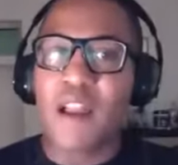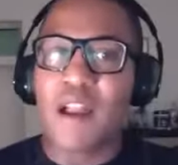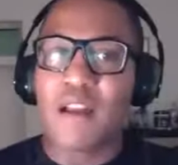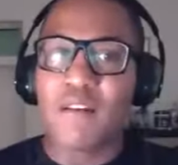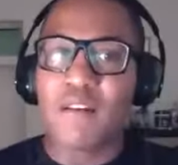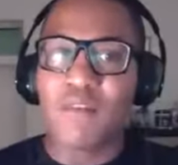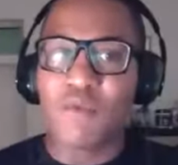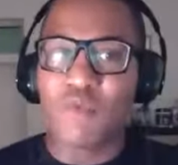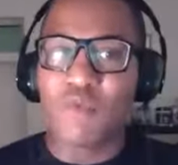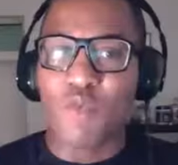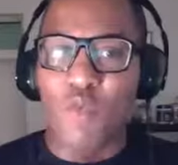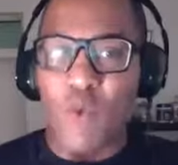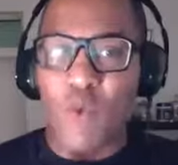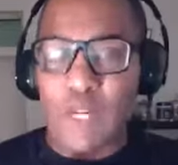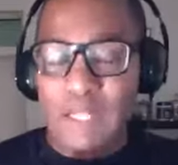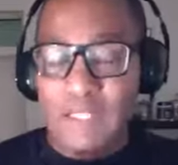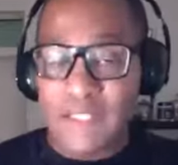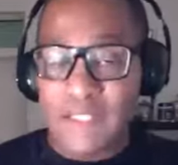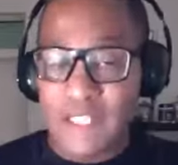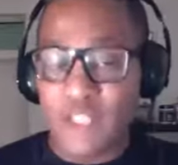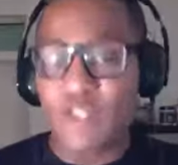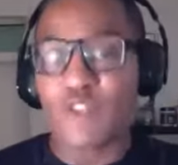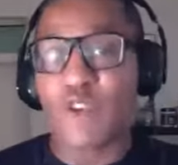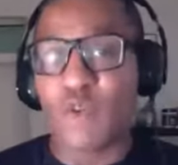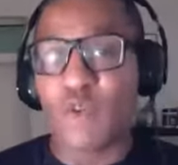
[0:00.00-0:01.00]
what I did
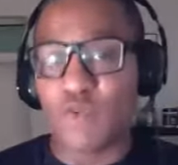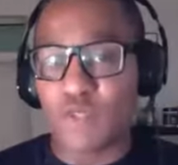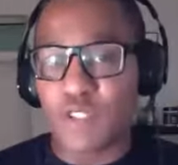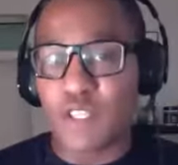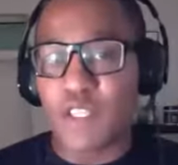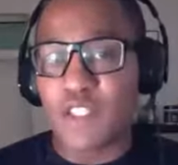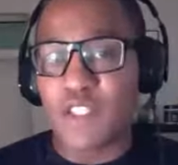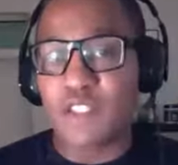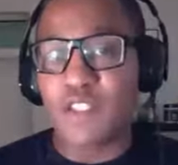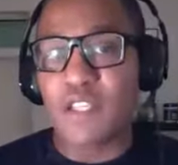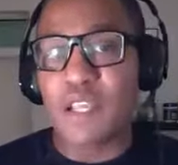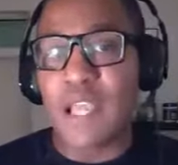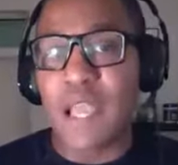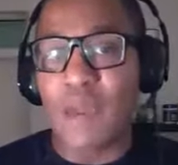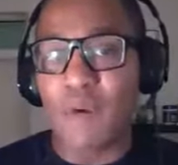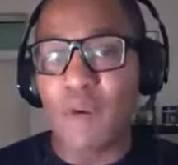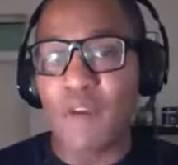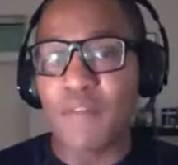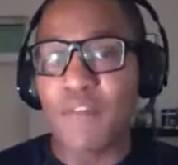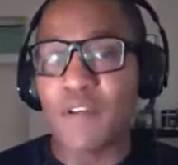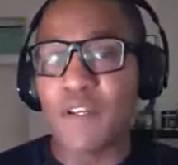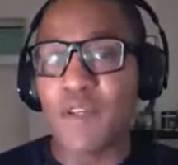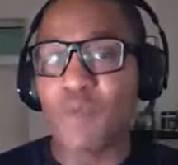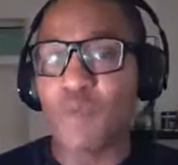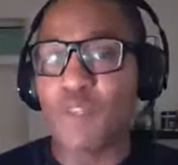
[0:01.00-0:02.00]
notice, however,
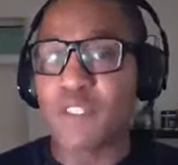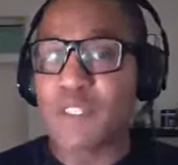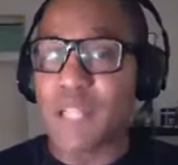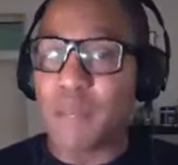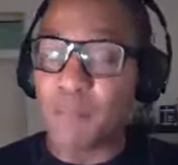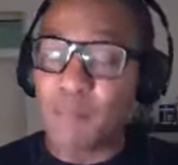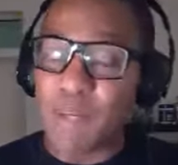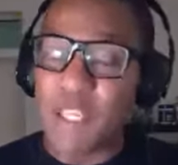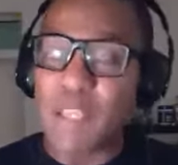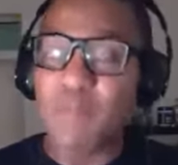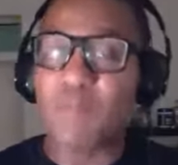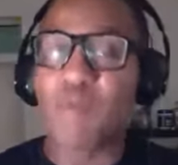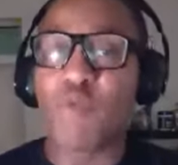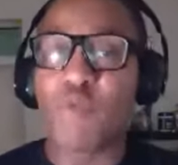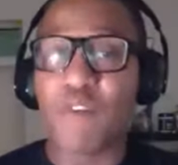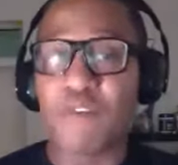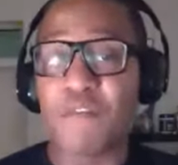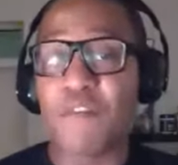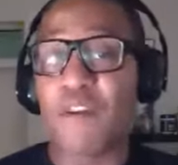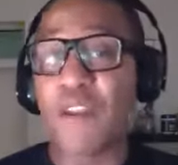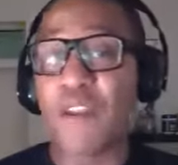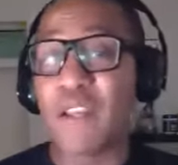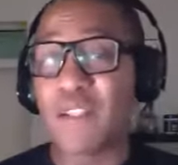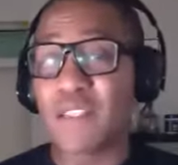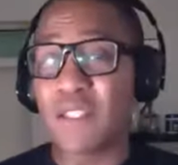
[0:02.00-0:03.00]
was that people
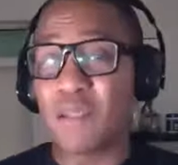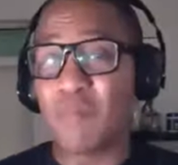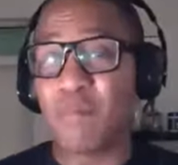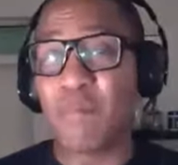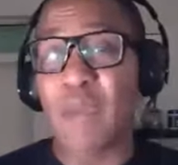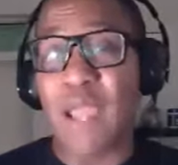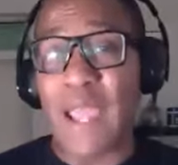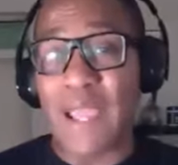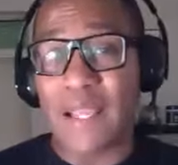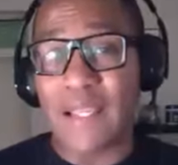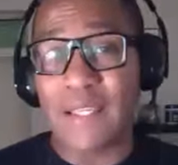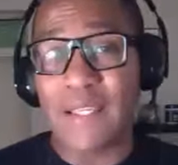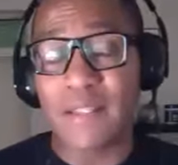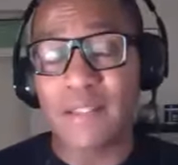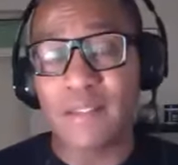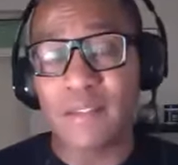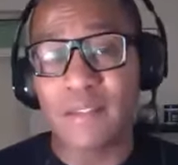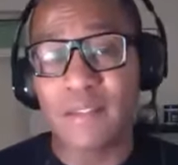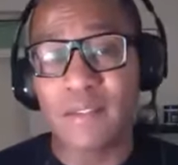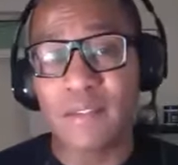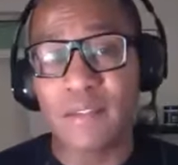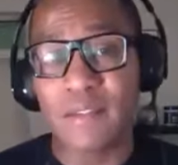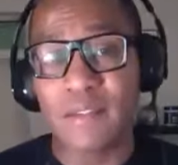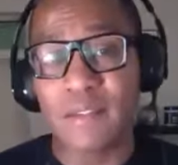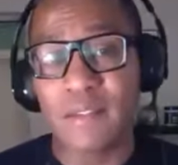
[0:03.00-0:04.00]
reverted back
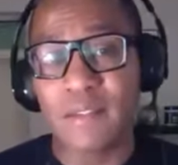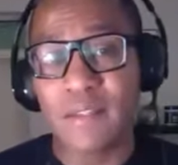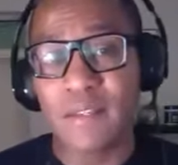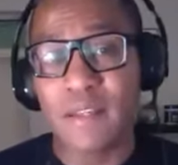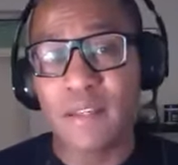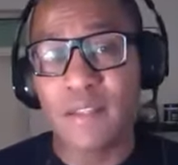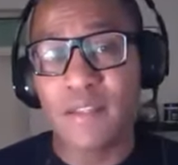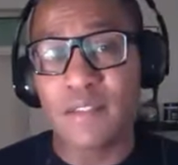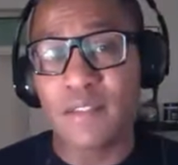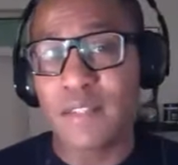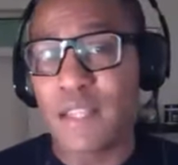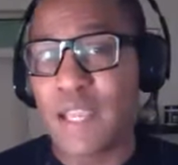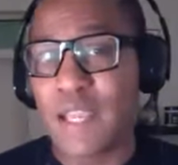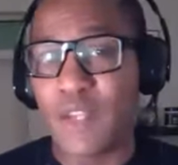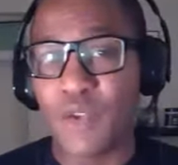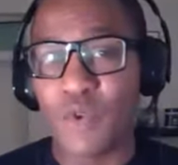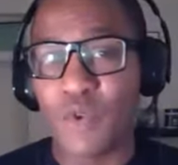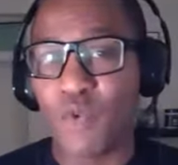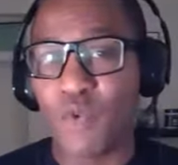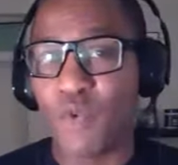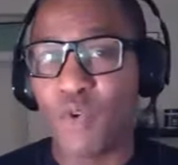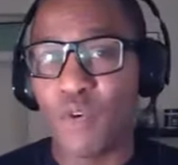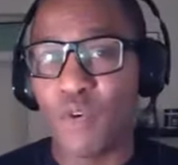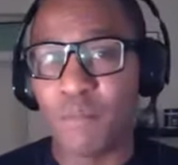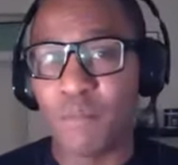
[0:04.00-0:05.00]
to their
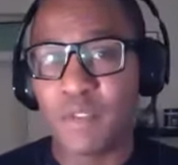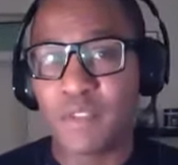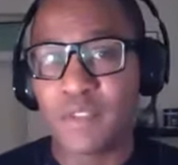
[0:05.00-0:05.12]
norm.